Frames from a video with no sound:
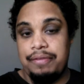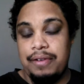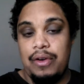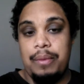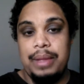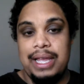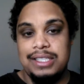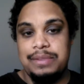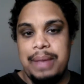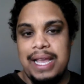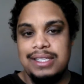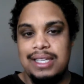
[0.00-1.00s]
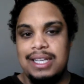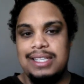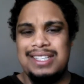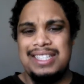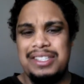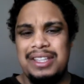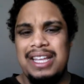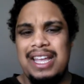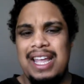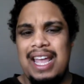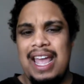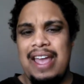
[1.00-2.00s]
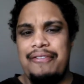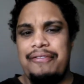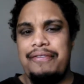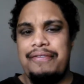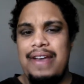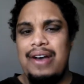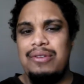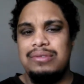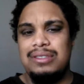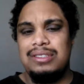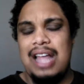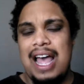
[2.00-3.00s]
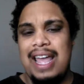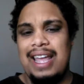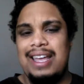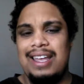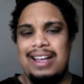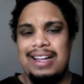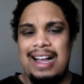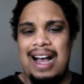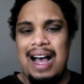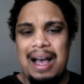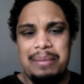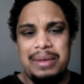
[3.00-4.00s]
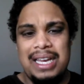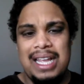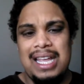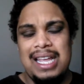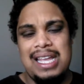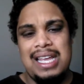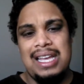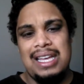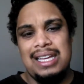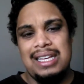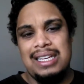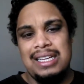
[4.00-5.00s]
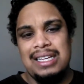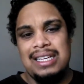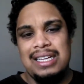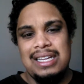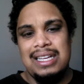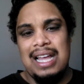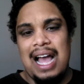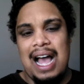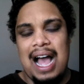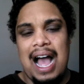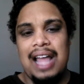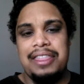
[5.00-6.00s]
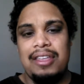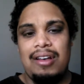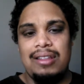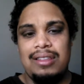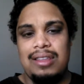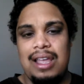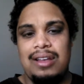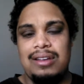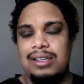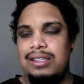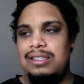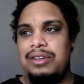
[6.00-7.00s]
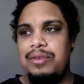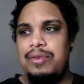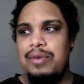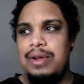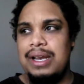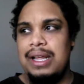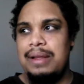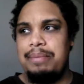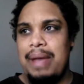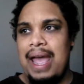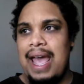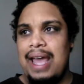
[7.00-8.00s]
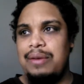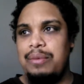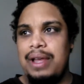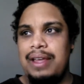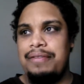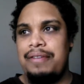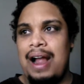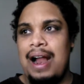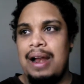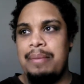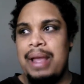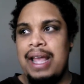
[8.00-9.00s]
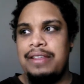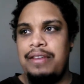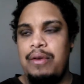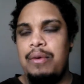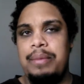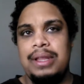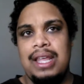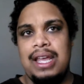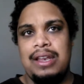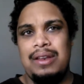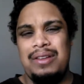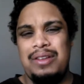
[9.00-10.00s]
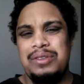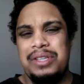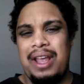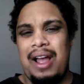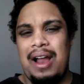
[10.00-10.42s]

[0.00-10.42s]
the film, is essentially it felt like a comedy. I thought they couldn't do any bad with Iron Man 2, but then you see